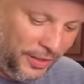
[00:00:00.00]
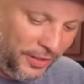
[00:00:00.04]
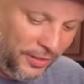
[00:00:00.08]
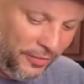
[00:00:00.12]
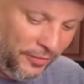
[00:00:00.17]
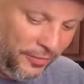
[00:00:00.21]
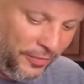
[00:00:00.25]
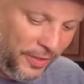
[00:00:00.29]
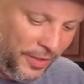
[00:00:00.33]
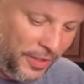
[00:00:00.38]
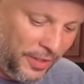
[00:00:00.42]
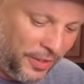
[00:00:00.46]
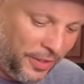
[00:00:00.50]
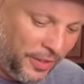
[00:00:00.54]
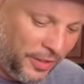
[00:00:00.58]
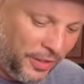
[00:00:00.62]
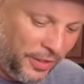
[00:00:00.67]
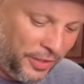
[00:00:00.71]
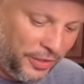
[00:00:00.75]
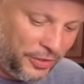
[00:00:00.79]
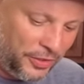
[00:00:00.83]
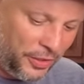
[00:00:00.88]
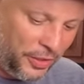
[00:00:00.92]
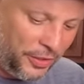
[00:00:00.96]
the vinegar
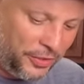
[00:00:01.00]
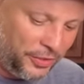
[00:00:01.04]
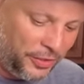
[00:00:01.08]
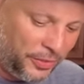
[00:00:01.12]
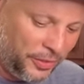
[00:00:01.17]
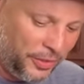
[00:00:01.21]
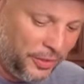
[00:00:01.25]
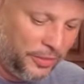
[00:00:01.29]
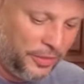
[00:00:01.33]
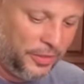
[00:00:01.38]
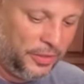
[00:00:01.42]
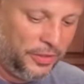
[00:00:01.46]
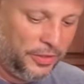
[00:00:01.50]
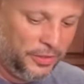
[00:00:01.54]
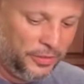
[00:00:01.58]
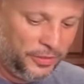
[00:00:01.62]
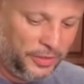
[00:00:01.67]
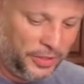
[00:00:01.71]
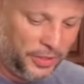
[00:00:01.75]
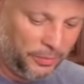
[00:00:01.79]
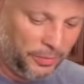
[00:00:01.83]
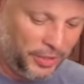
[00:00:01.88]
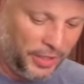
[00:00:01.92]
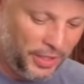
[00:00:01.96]
is also going to do
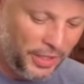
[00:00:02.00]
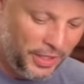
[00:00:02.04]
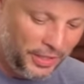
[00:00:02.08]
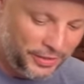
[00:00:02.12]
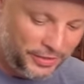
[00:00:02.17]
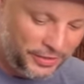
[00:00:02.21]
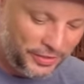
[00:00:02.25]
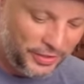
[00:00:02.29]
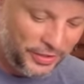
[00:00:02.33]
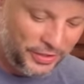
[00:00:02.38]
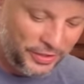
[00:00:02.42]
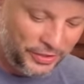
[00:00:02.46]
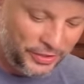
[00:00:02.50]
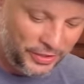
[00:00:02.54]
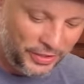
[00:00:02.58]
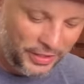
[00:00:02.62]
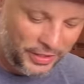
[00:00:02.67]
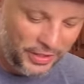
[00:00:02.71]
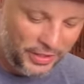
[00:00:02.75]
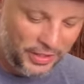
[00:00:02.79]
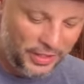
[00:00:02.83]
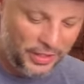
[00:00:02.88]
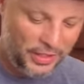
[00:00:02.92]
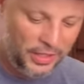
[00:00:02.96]
something else. The
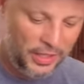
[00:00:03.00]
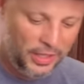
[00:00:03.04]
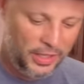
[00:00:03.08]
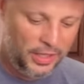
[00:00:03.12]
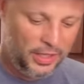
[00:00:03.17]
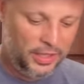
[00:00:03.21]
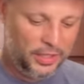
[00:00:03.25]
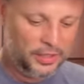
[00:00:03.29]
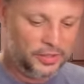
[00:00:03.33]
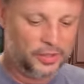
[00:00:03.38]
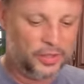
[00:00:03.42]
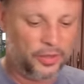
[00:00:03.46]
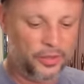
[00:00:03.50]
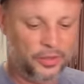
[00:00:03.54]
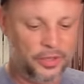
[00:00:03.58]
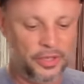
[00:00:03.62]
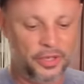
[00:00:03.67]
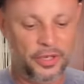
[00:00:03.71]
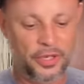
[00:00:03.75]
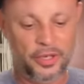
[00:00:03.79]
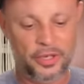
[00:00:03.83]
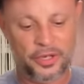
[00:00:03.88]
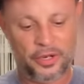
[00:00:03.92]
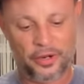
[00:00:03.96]
acidity is going
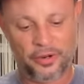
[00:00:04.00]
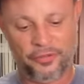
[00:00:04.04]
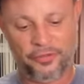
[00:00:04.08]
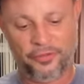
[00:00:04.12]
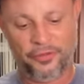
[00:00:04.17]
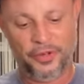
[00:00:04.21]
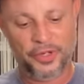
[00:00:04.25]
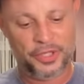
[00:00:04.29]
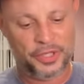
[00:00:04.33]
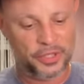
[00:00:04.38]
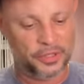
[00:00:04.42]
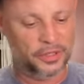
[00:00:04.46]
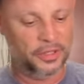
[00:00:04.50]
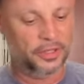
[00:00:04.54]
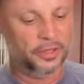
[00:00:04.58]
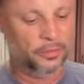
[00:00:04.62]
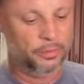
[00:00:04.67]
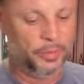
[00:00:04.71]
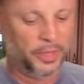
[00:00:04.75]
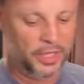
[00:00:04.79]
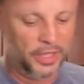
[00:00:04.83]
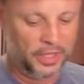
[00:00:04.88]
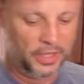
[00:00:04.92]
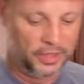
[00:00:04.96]
to cook our fish a little
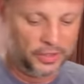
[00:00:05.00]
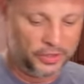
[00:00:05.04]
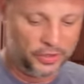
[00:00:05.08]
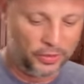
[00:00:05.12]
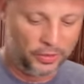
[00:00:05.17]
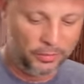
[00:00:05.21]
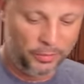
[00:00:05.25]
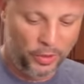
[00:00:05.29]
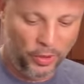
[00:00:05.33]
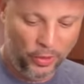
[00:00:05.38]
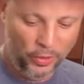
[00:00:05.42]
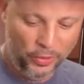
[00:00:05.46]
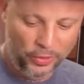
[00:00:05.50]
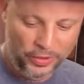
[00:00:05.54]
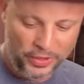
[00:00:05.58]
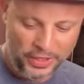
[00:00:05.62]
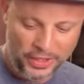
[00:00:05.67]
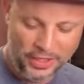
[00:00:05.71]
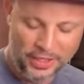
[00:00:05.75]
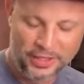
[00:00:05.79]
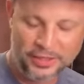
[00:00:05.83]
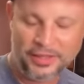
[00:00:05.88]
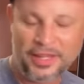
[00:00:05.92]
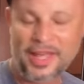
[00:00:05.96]
bit. So I'm
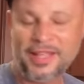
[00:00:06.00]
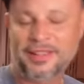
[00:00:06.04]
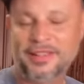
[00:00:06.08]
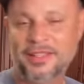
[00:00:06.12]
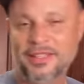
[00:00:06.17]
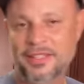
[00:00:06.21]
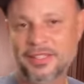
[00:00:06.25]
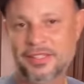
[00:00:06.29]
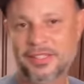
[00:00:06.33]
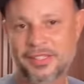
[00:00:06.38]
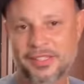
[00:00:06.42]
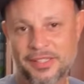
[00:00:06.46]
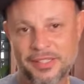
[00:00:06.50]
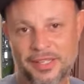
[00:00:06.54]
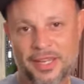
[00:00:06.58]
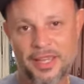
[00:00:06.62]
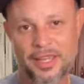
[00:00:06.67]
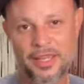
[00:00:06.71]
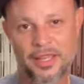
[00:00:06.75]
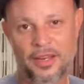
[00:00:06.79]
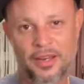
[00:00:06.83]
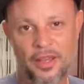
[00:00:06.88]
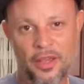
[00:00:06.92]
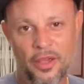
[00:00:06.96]
only gonna let this
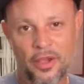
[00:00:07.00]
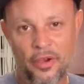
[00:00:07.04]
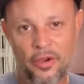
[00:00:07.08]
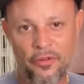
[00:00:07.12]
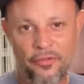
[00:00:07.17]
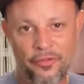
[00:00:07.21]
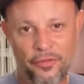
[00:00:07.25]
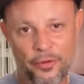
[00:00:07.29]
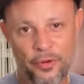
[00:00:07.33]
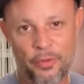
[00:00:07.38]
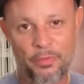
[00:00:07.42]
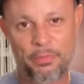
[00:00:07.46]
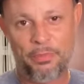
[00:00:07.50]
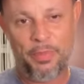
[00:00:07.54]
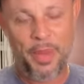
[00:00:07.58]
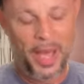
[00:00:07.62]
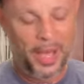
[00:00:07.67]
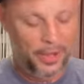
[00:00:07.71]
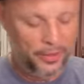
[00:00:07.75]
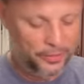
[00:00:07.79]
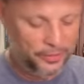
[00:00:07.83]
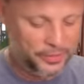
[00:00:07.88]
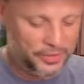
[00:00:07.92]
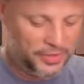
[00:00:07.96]
sit for
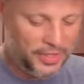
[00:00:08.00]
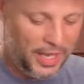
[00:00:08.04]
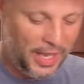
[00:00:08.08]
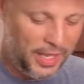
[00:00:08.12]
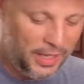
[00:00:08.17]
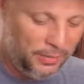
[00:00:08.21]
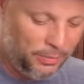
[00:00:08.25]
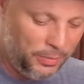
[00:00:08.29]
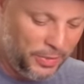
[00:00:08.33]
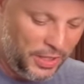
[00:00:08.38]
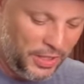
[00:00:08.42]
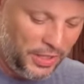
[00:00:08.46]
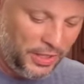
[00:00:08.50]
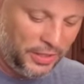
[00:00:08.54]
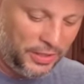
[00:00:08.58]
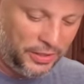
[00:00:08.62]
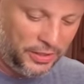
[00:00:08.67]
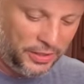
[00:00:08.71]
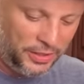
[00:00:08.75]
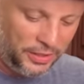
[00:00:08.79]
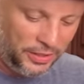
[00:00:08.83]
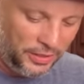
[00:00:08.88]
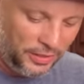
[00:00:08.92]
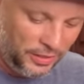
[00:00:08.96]
about 10
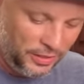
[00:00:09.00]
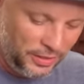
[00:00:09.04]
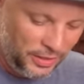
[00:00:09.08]
minutes,